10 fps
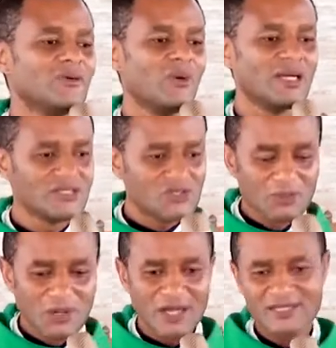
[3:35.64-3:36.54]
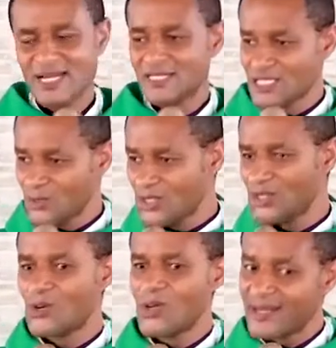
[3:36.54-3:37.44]
When the soup comes out, you will
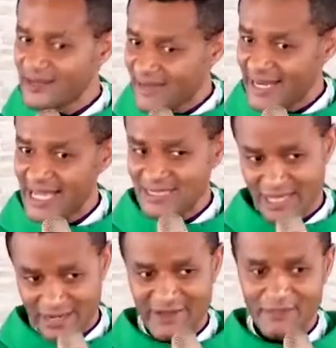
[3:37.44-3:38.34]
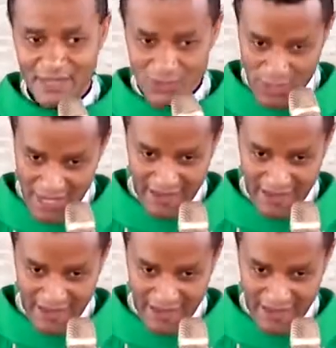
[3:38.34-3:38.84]
know where River Niger and River Benue